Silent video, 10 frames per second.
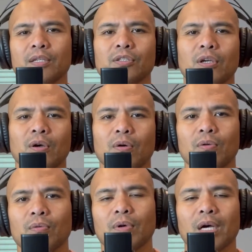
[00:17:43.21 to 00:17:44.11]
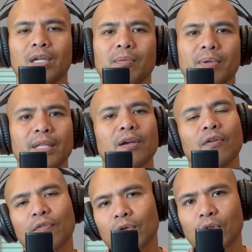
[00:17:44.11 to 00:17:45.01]
so I'm going to be
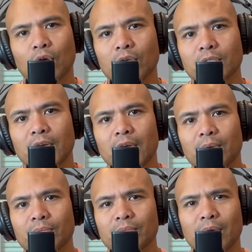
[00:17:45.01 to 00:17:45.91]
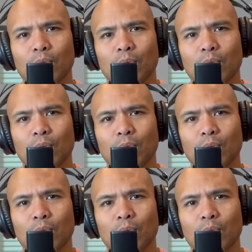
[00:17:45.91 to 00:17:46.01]
there for a long time.